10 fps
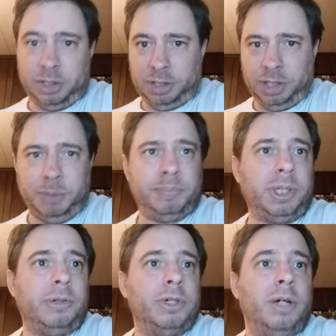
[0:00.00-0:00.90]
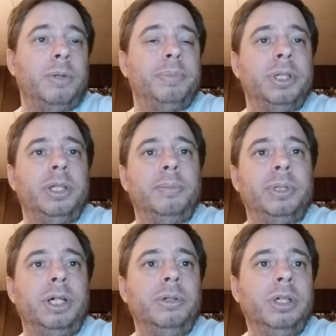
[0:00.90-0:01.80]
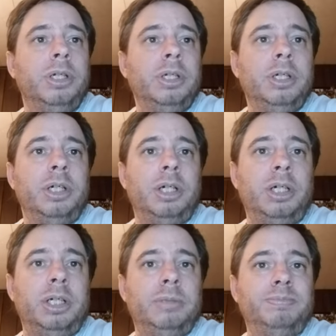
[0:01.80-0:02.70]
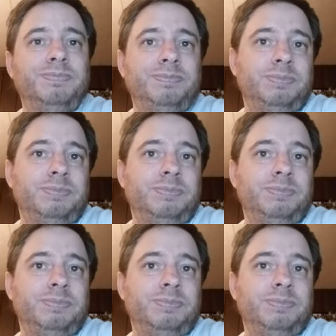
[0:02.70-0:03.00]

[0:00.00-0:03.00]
on the link I'll, put in below. Um,